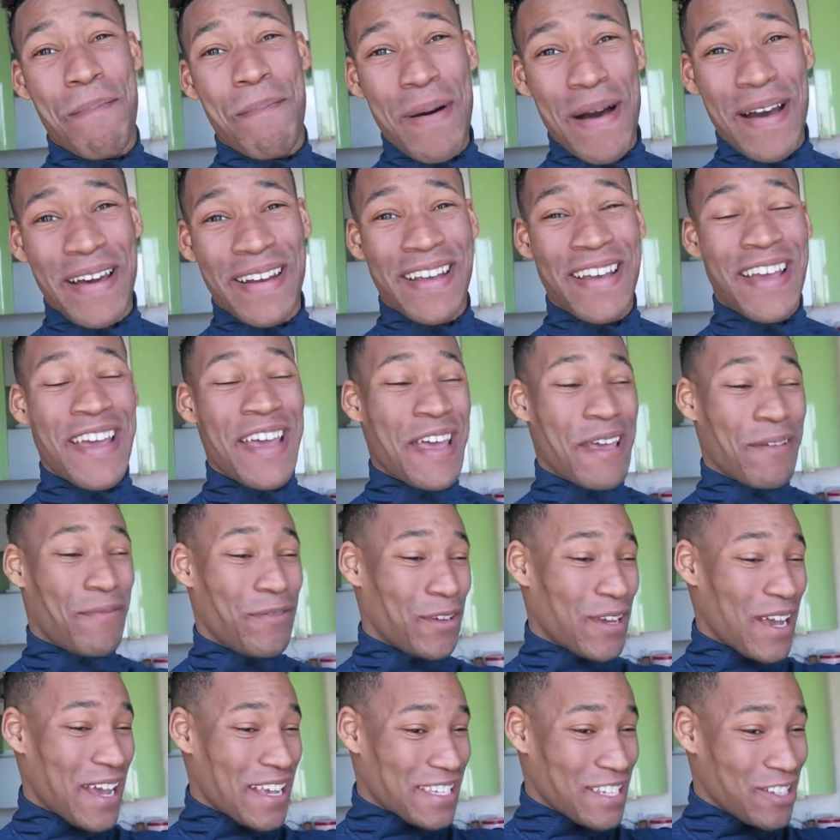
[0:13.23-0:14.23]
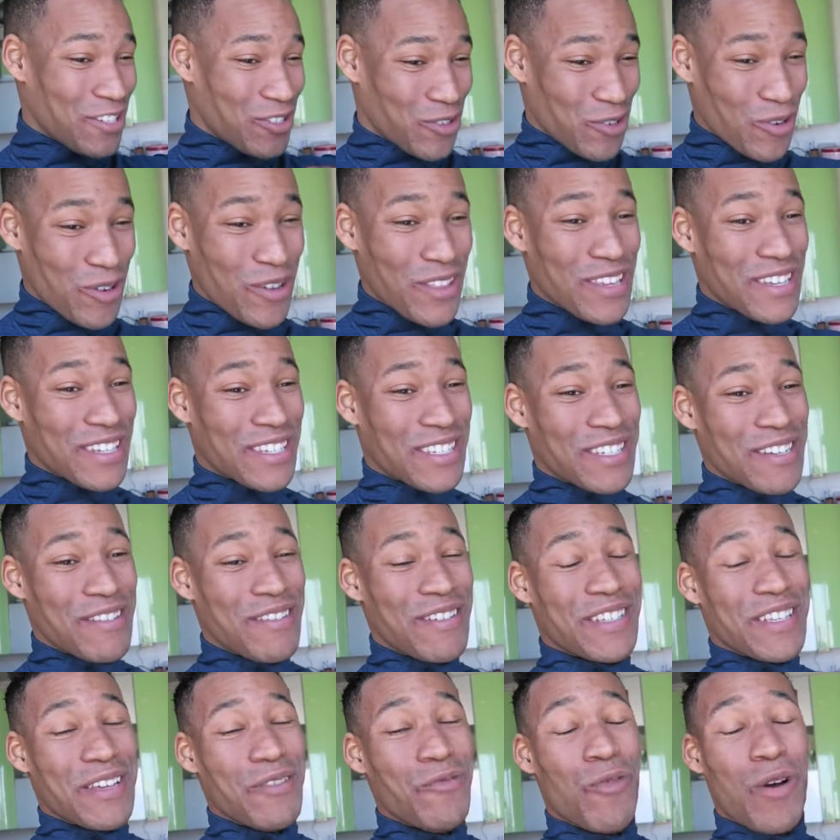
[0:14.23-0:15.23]
But if you guys enjoy this
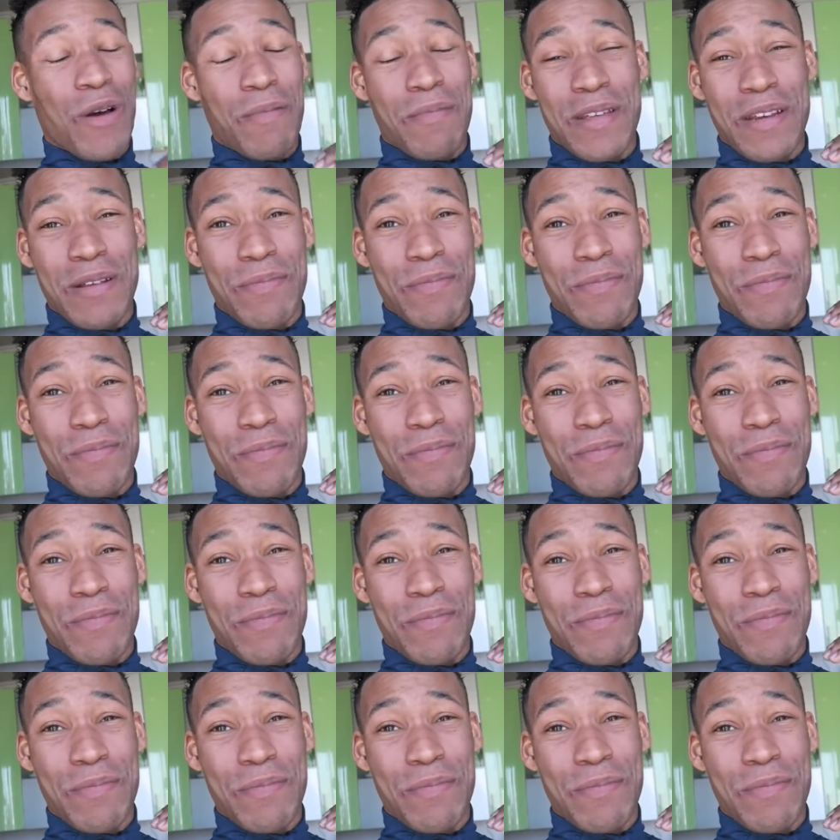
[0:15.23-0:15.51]
series and want